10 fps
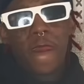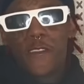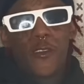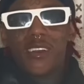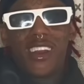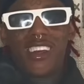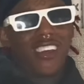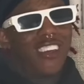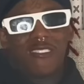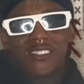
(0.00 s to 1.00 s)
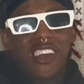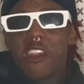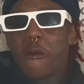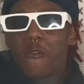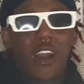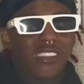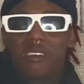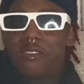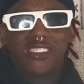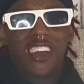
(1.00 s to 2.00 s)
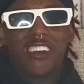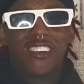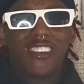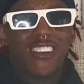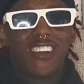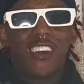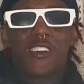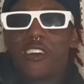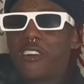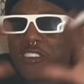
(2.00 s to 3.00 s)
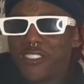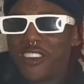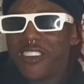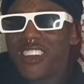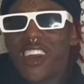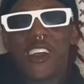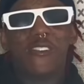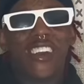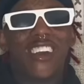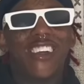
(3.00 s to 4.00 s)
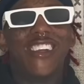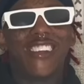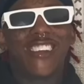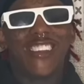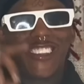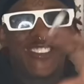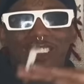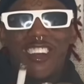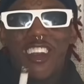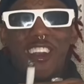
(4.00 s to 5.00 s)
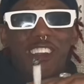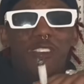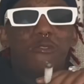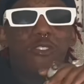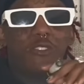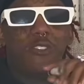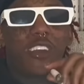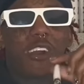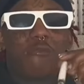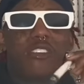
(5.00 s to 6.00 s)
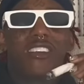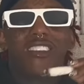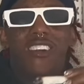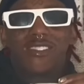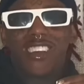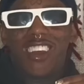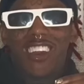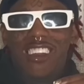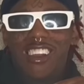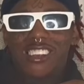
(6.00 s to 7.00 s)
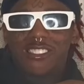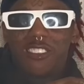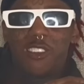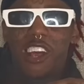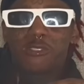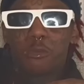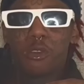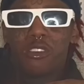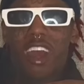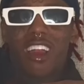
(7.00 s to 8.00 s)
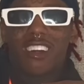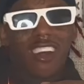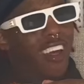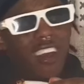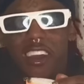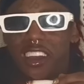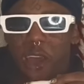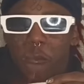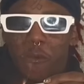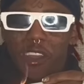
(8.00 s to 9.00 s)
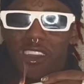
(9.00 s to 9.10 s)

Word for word: know, lit. You know what I'm saying? I'm rock that. I'm invited, man. Come, you know you come, man. I'm coming. You you come, you can. You know what I'm saying? That's a, that's when you gotta come bring